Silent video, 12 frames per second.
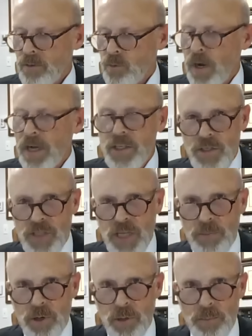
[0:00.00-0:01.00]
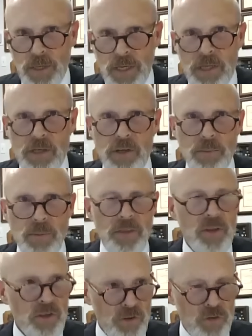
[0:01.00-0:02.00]
writes a separate opinion
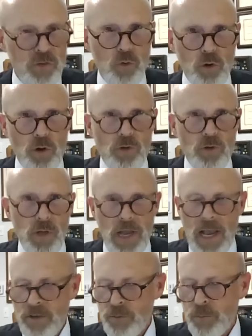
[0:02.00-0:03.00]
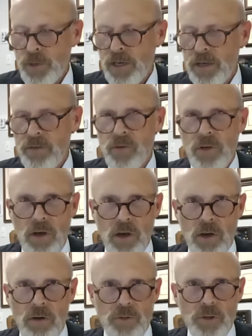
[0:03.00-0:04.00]
about the historical aspects
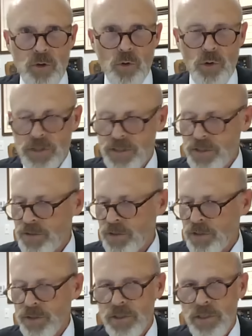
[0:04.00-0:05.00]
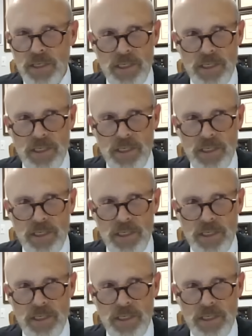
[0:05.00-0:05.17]
of the court's decision.